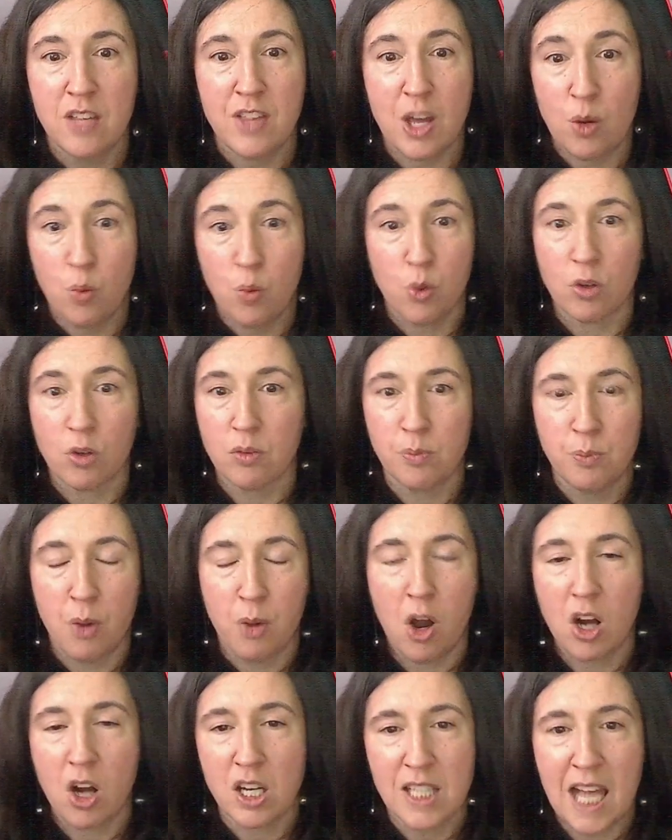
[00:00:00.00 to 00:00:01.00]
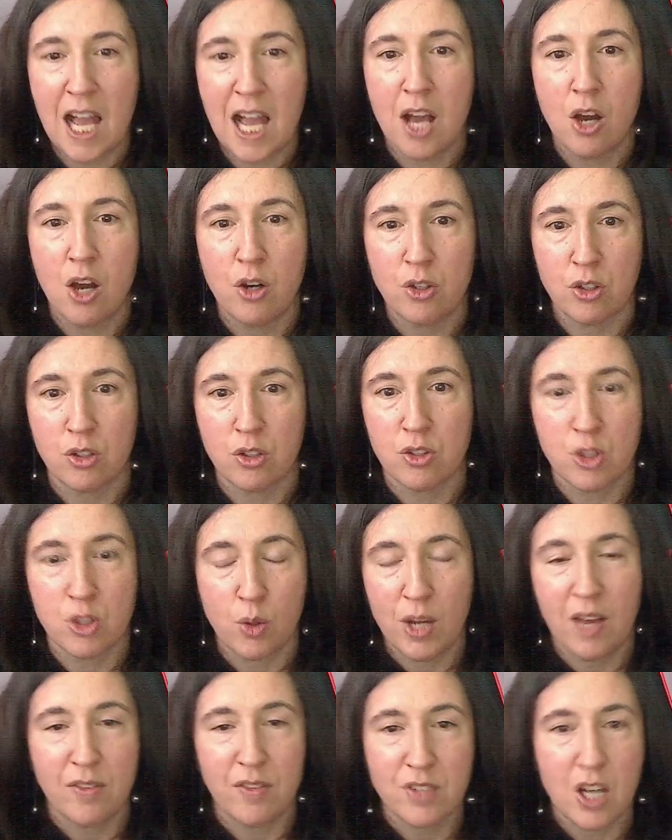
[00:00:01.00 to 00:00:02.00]
that we're bogged down or
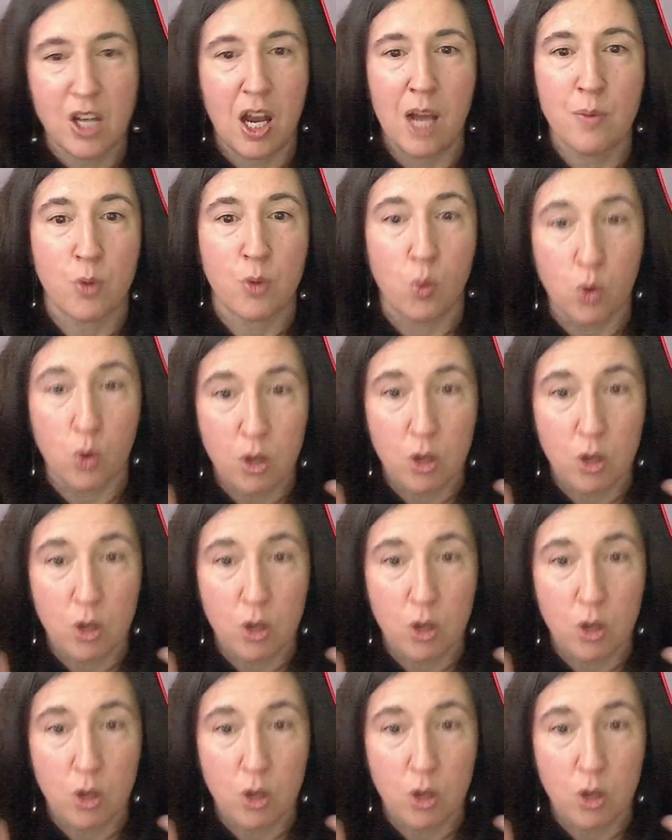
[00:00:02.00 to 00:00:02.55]
don't have time, or